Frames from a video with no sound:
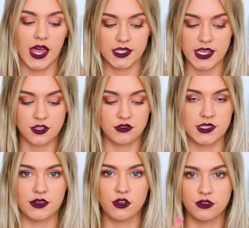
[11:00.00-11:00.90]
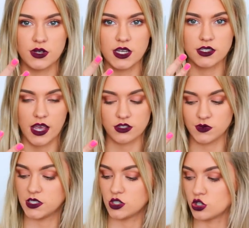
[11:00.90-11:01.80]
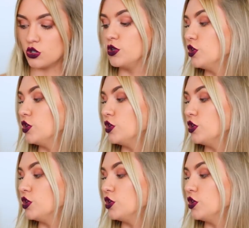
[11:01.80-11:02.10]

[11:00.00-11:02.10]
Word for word: accessories, I've got three accessories to show